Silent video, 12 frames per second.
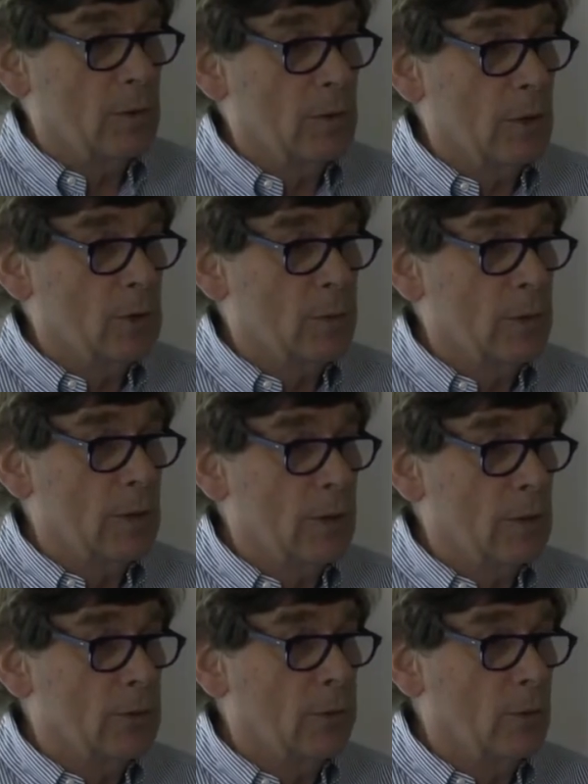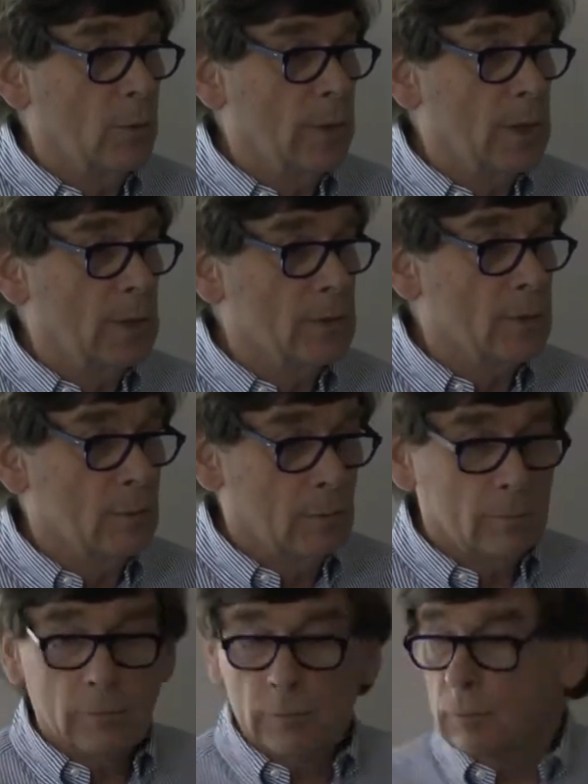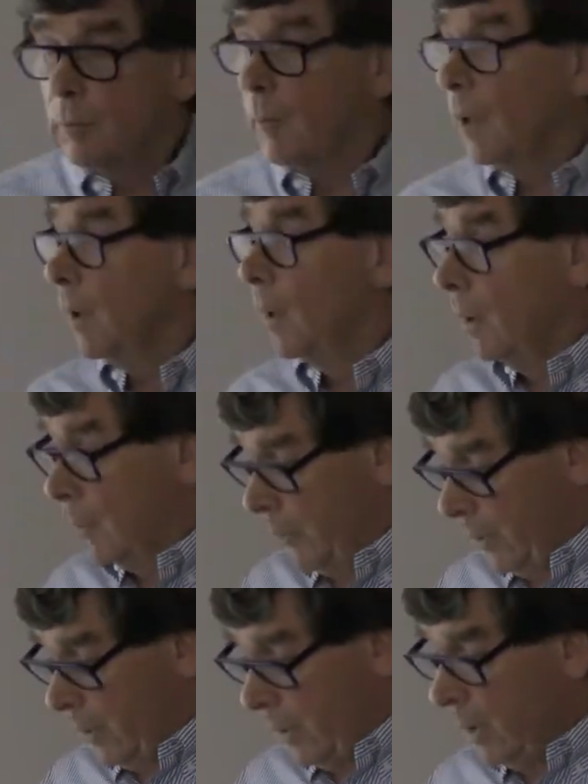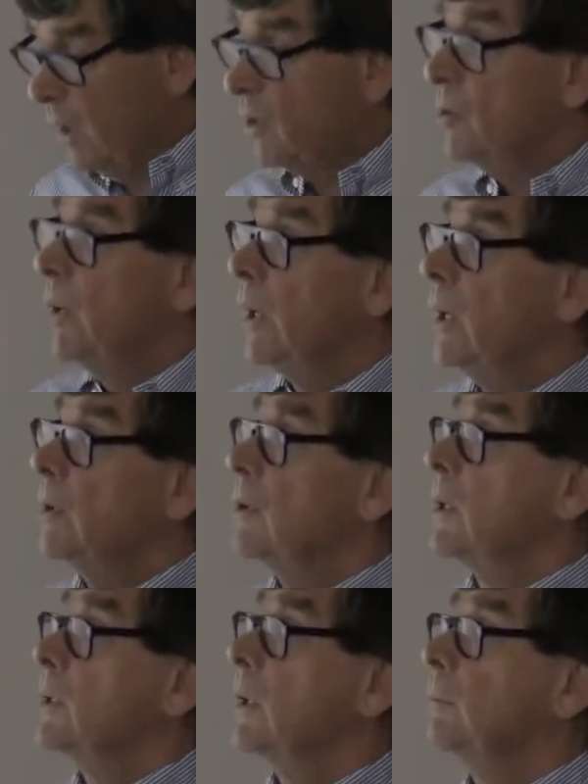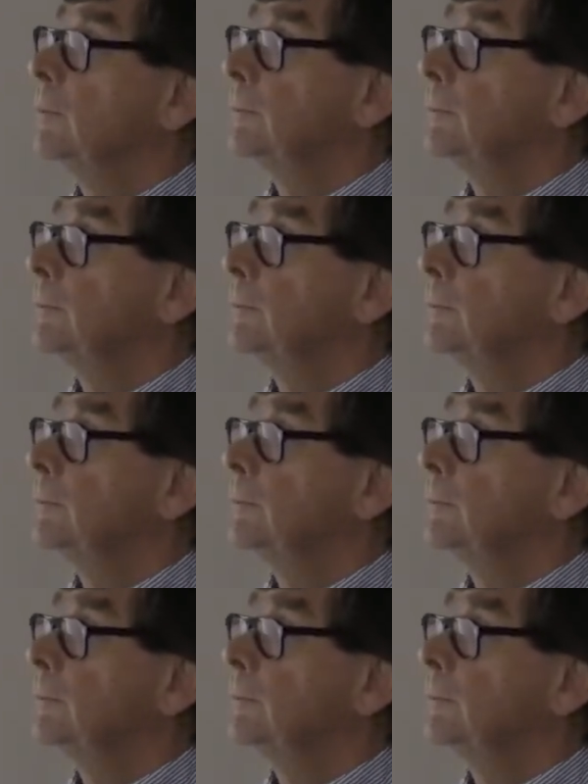dose within those four weeks. But I think it's really interesting.